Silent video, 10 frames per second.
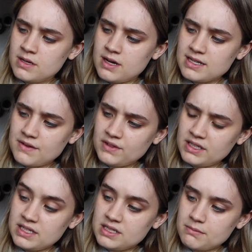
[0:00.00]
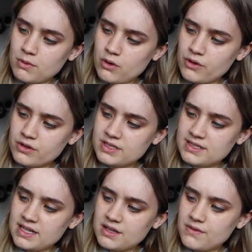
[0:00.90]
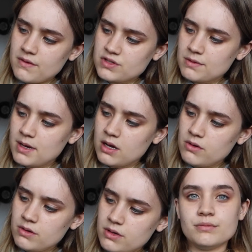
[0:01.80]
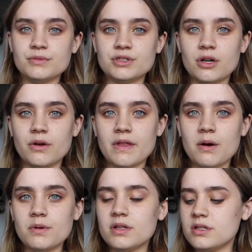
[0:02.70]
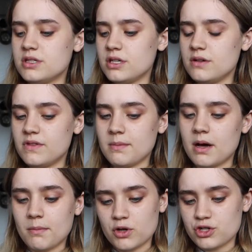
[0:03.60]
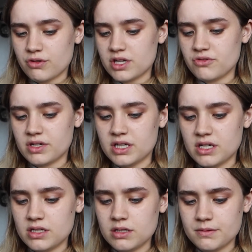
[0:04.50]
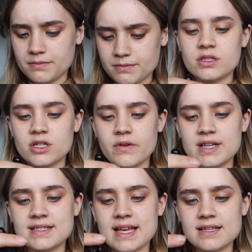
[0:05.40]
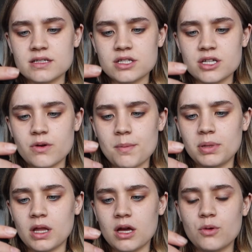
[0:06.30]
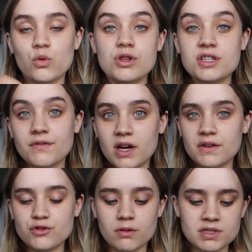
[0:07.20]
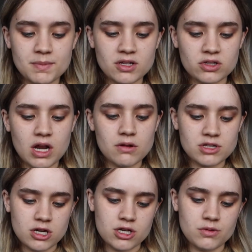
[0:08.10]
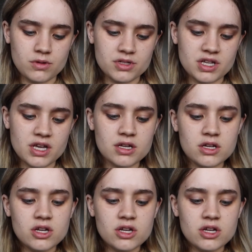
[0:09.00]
I definitely need some more though because it's taking forever to come out. So that will do for the amount of moisturizer I need. So it says to apply 1 to 5 drops depending on how dark you want it.